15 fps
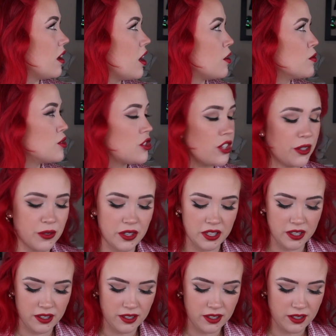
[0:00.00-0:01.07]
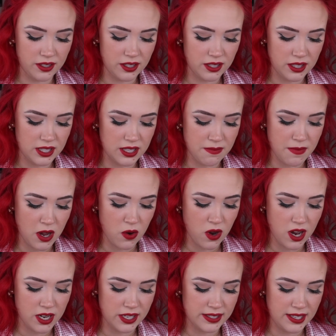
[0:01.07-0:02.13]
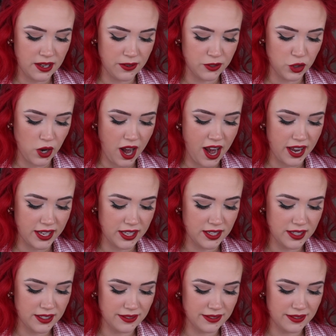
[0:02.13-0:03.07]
Oh shoot, it's the Moana soundtrack.